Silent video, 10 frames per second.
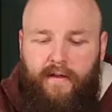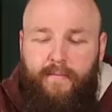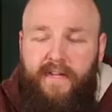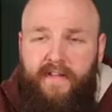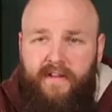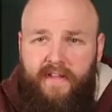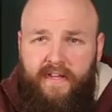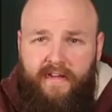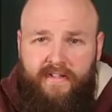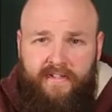
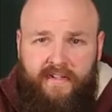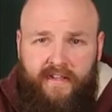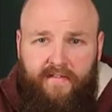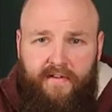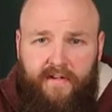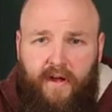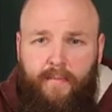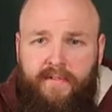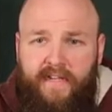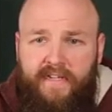Immediately in 1911, the
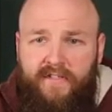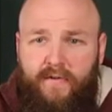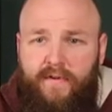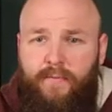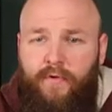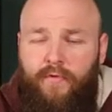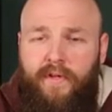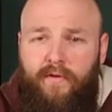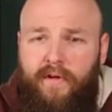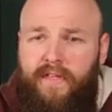couple takes over the
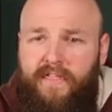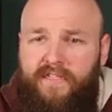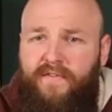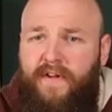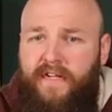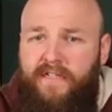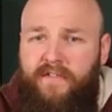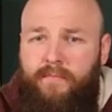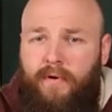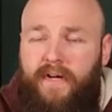brewery, or at least
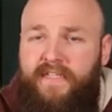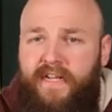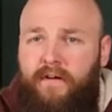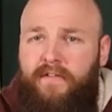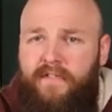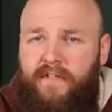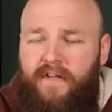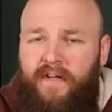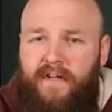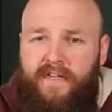Franz buys out
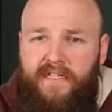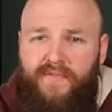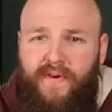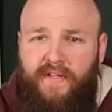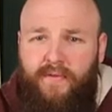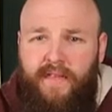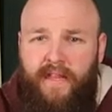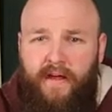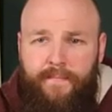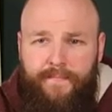his father in
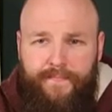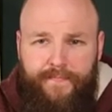law